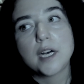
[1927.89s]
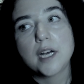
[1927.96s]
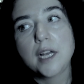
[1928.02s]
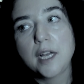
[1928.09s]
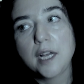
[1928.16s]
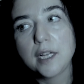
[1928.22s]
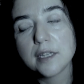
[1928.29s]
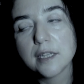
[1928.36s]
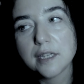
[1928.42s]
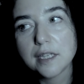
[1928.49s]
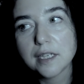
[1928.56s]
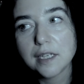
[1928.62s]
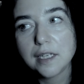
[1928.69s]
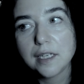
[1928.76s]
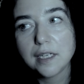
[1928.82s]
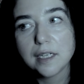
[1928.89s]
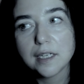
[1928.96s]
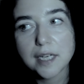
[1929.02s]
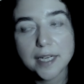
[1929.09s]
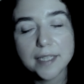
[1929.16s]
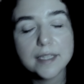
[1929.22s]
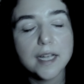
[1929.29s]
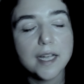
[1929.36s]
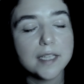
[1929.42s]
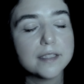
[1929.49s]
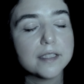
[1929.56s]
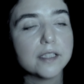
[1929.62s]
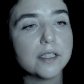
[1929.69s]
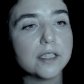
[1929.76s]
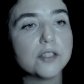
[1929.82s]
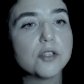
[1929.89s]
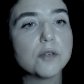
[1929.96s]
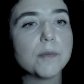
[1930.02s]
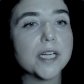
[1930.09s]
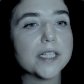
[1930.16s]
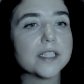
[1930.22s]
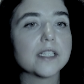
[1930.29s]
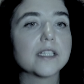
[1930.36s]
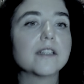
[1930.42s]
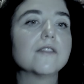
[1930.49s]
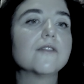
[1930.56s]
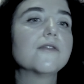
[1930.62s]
and write as idiomatic